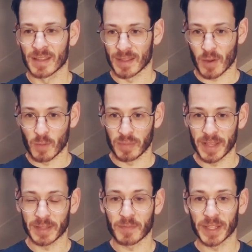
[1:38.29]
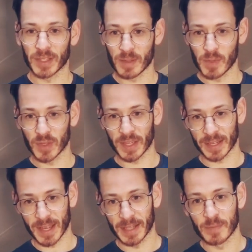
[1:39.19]
the complete Medicine Music
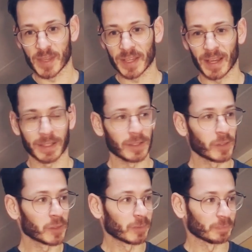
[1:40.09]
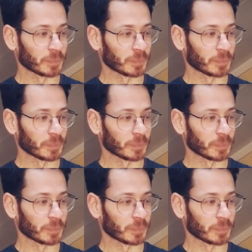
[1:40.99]
Academy catalog.